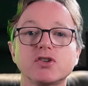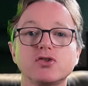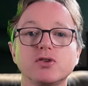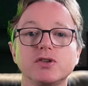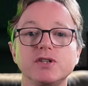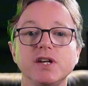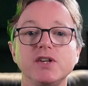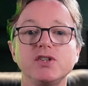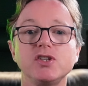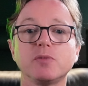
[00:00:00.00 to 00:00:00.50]

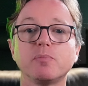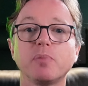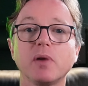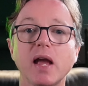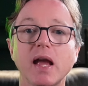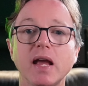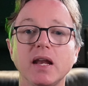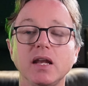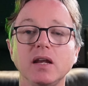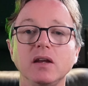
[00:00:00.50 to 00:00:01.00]
strategic
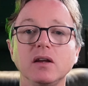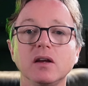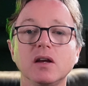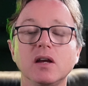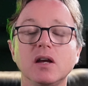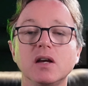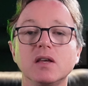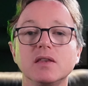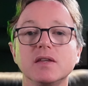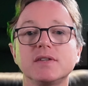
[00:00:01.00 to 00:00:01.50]
planning,
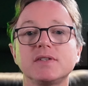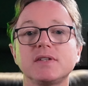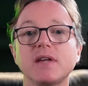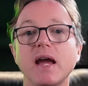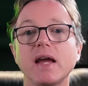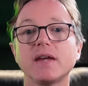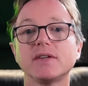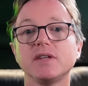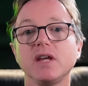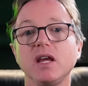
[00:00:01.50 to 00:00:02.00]
this
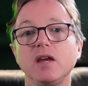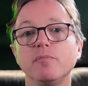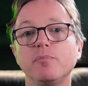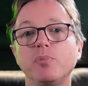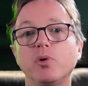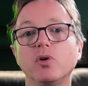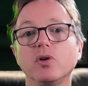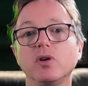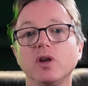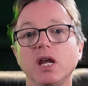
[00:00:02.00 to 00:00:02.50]
takes
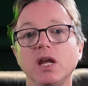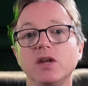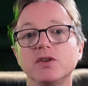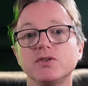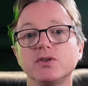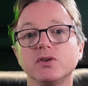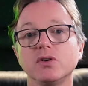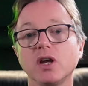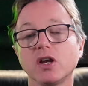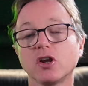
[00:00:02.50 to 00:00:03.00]
input
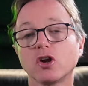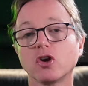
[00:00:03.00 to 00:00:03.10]
into and